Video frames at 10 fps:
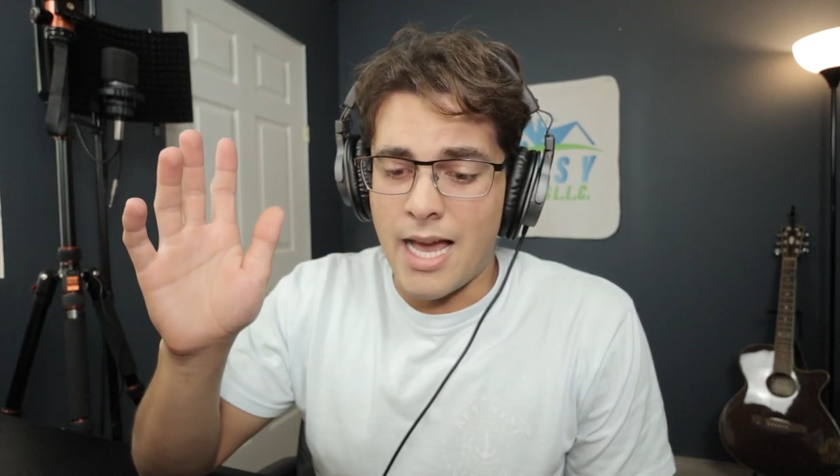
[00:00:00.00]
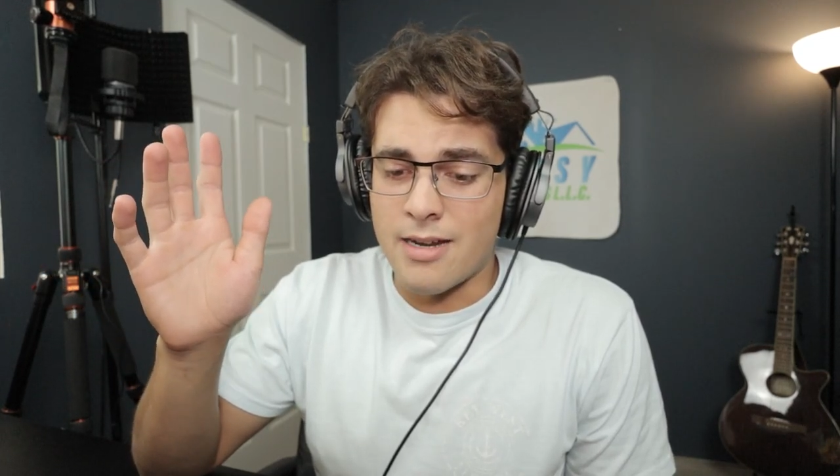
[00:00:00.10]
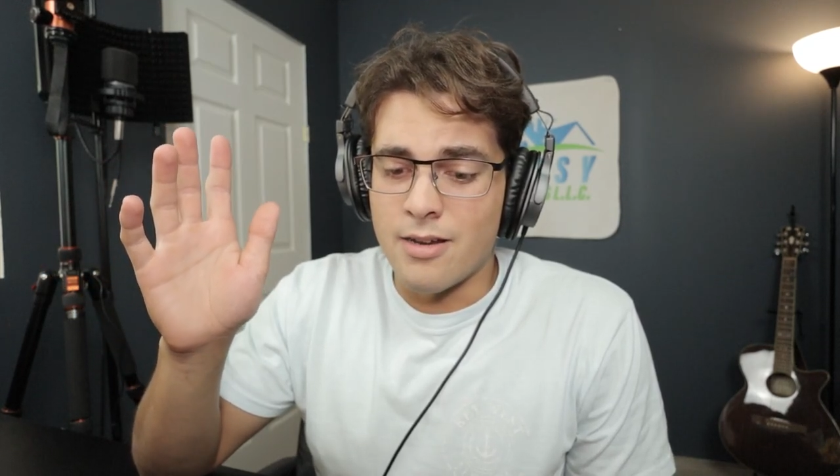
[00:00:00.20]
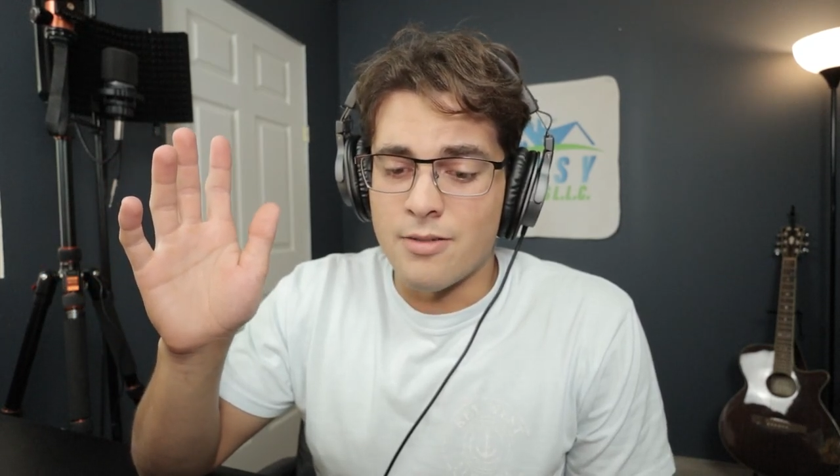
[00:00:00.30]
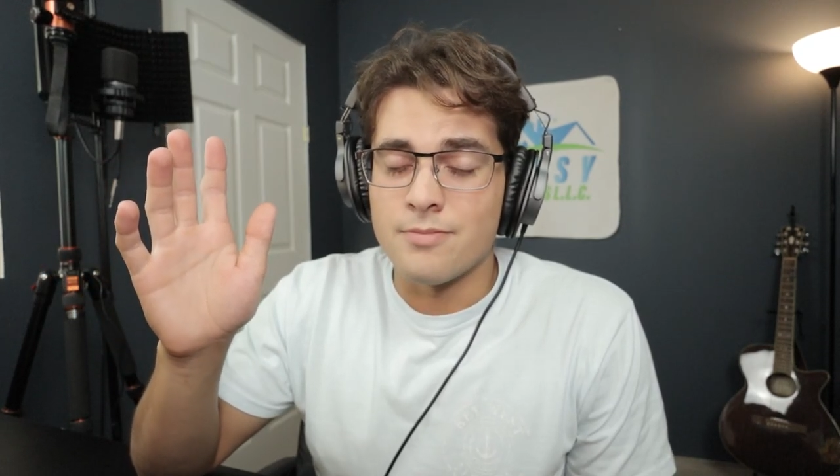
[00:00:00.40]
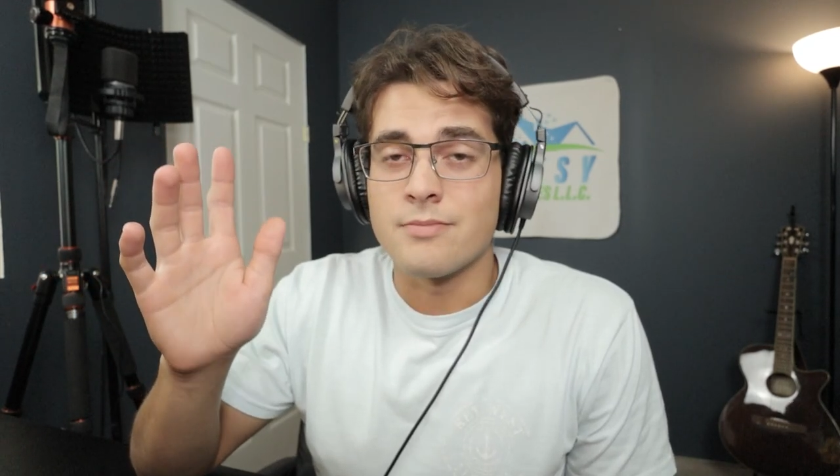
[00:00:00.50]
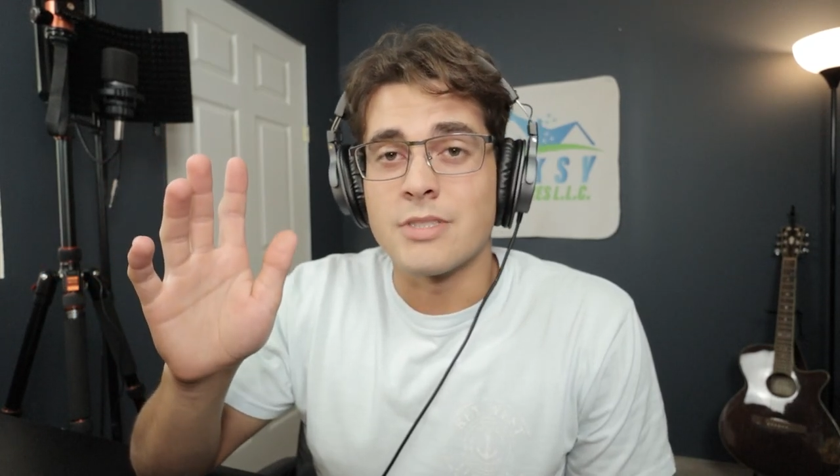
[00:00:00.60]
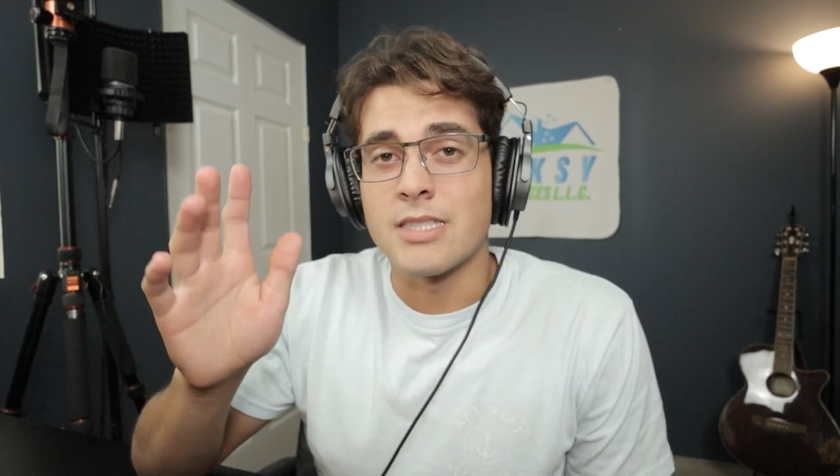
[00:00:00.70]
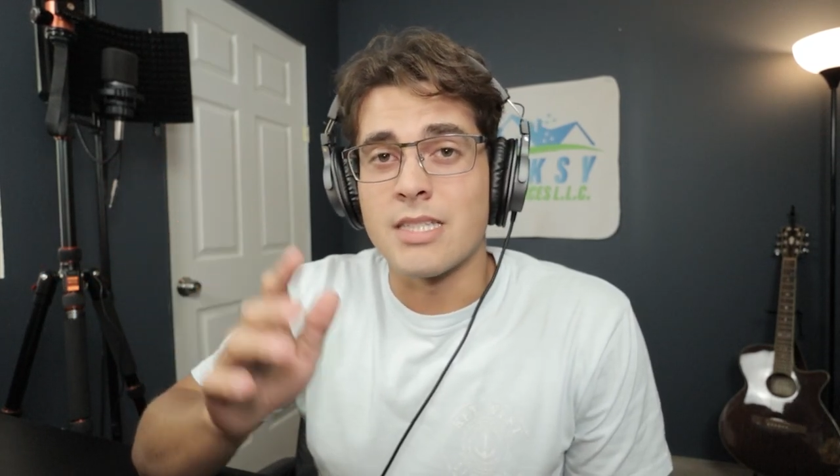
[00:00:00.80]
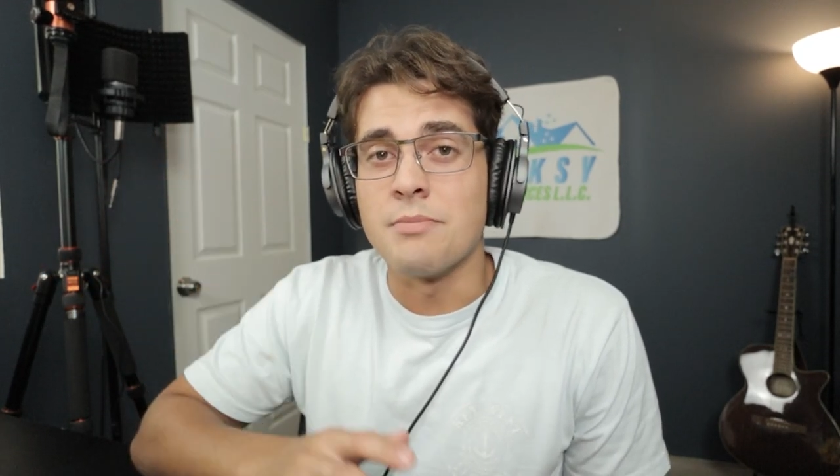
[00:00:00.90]
don't know,
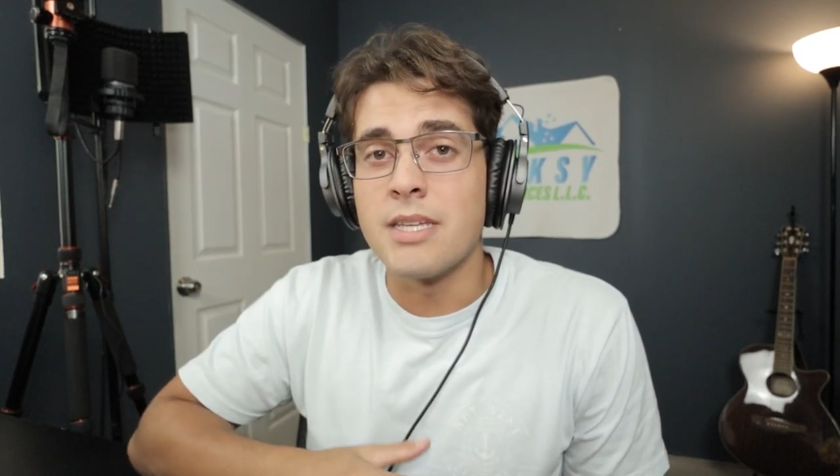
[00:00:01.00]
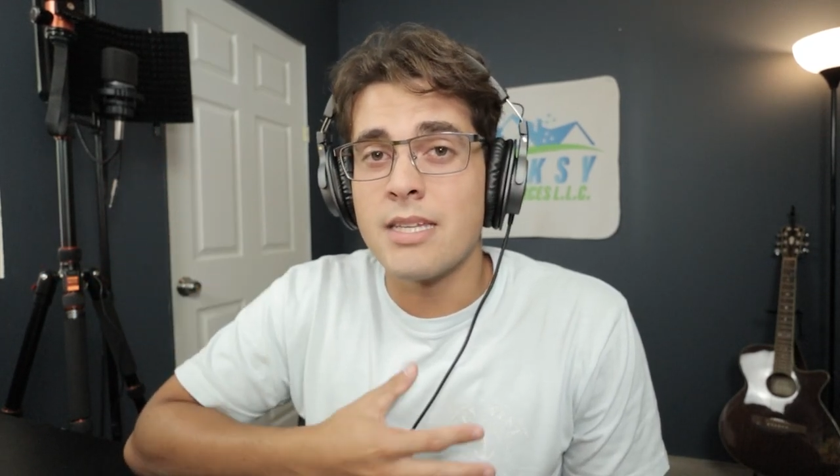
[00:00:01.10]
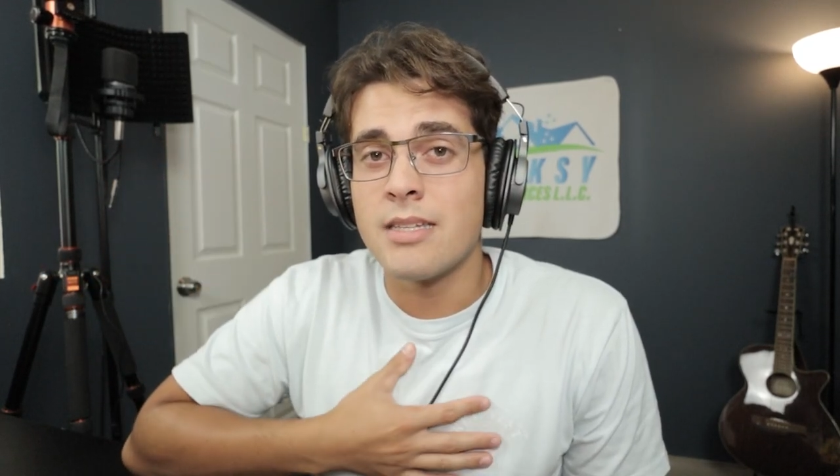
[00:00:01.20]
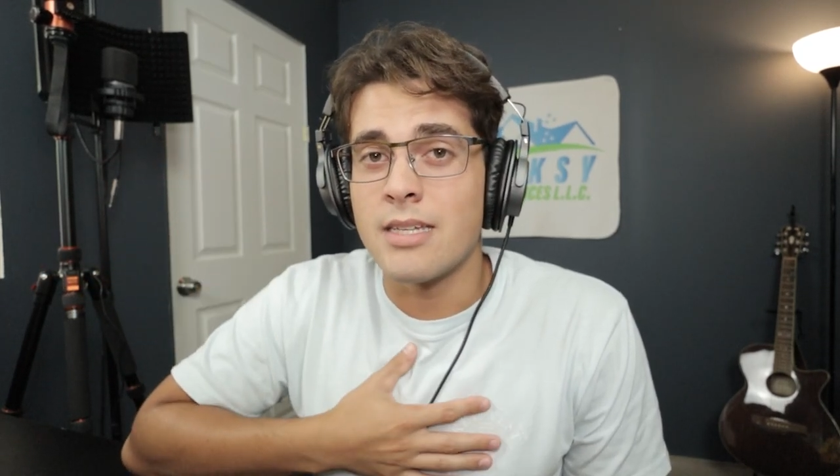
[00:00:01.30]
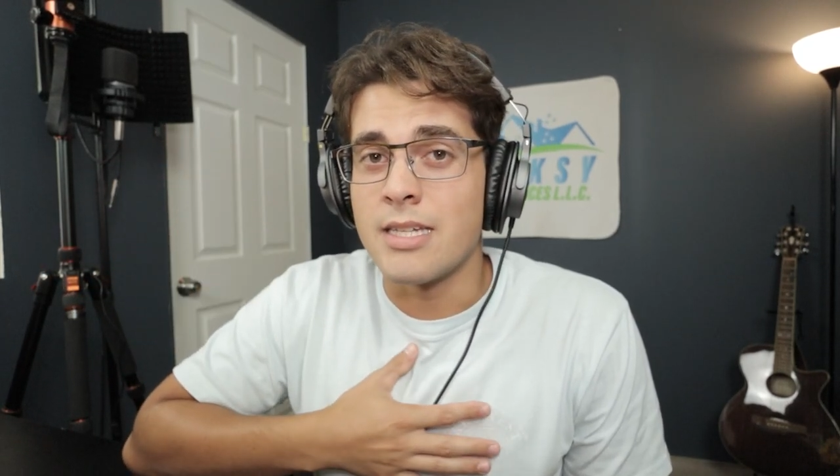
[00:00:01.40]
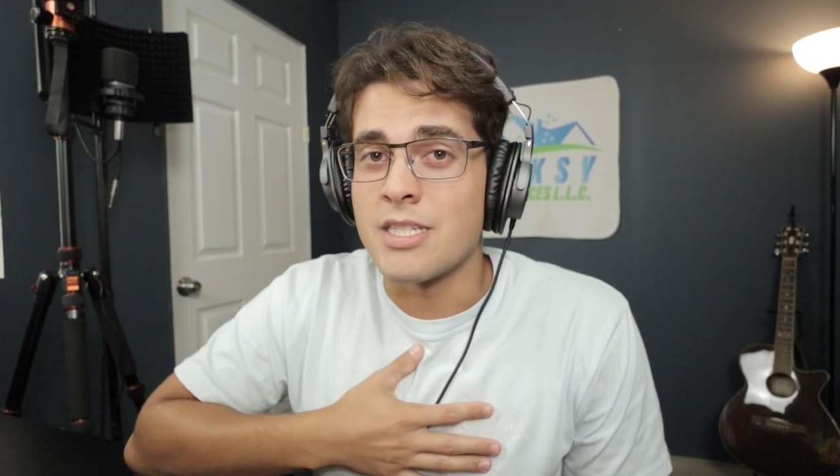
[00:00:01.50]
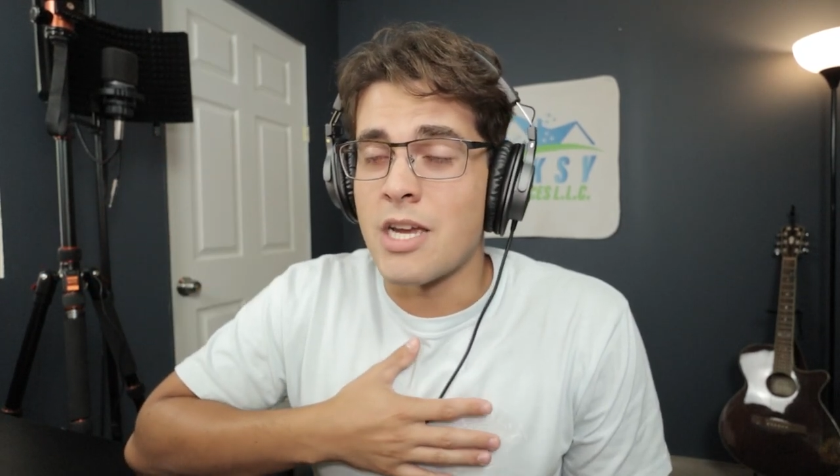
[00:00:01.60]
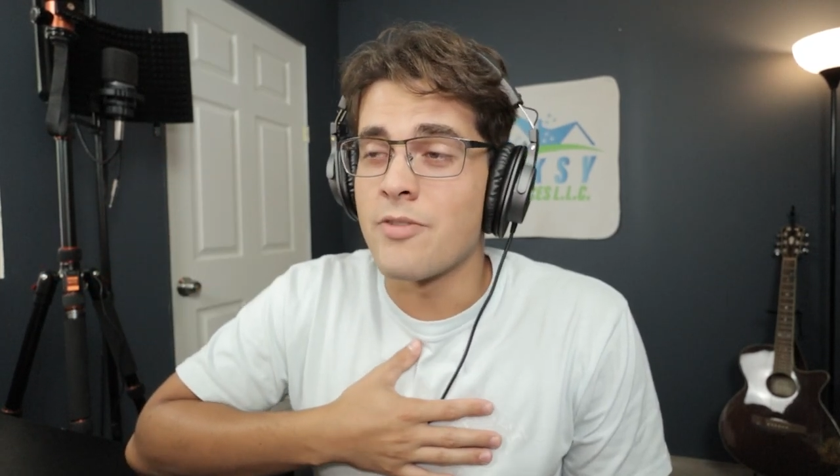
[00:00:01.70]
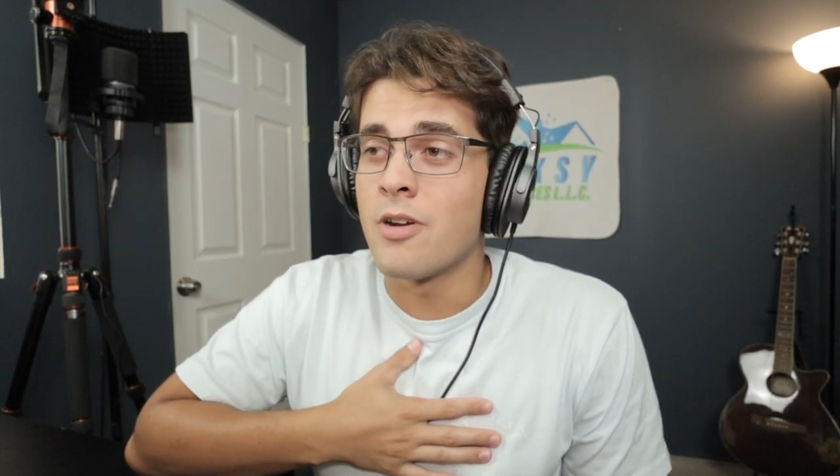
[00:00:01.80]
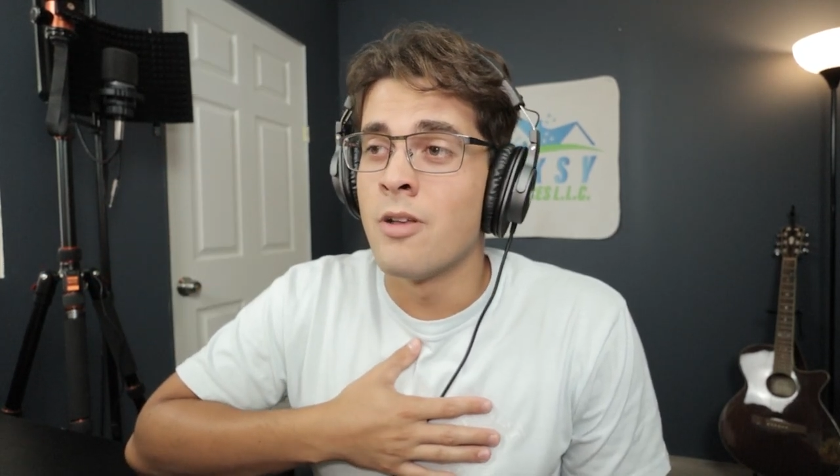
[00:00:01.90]
just to me in
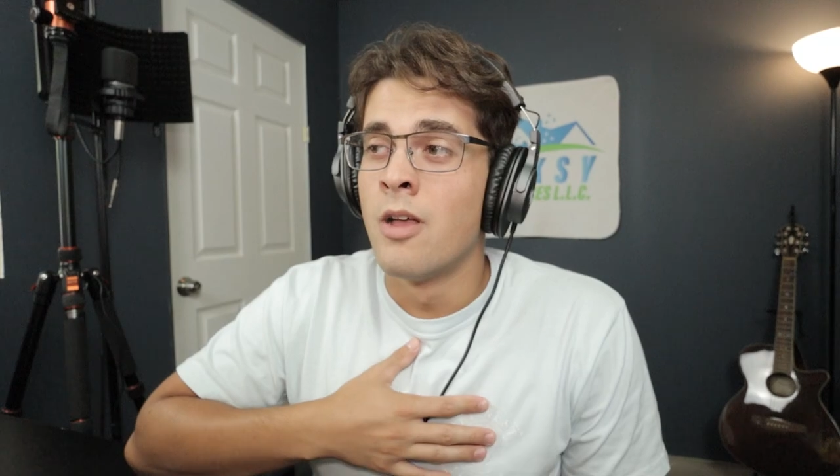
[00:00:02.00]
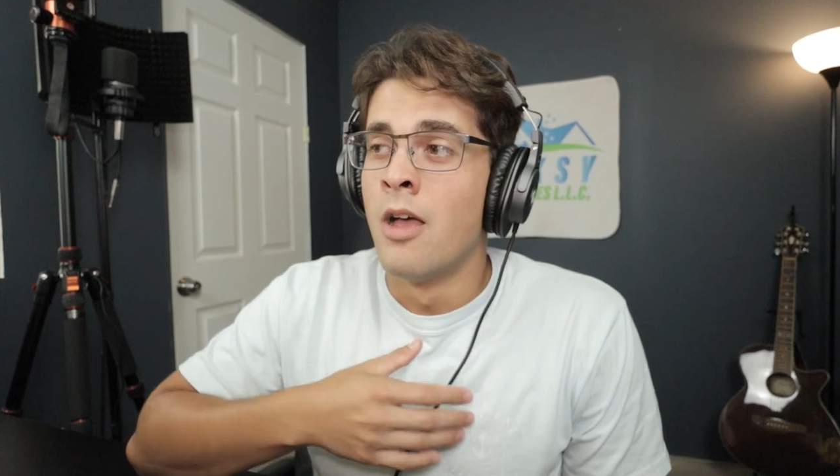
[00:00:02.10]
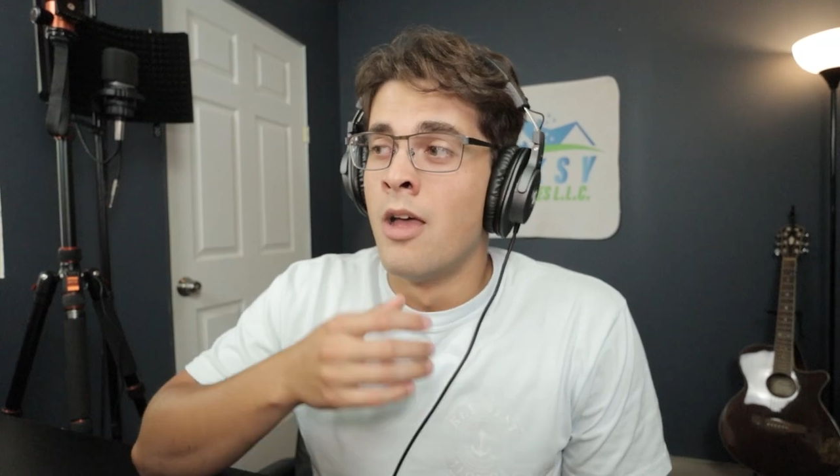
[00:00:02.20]
general,